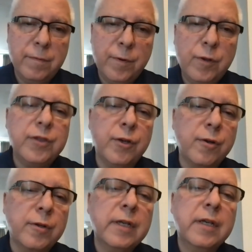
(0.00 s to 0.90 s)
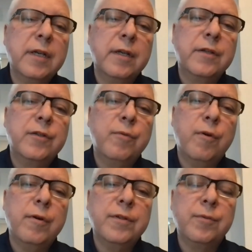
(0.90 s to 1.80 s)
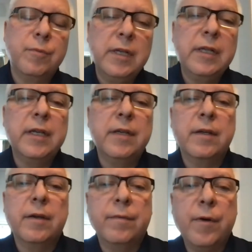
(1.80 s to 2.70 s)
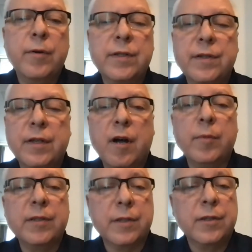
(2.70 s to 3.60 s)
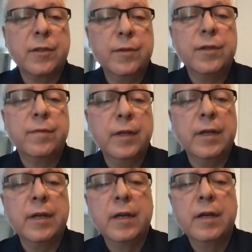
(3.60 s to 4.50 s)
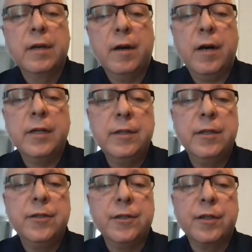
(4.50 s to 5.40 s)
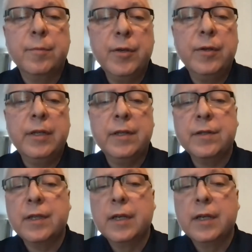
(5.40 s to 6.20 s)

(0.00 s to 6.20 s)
full turn towards really focusing almost exclusively on Indigenous communities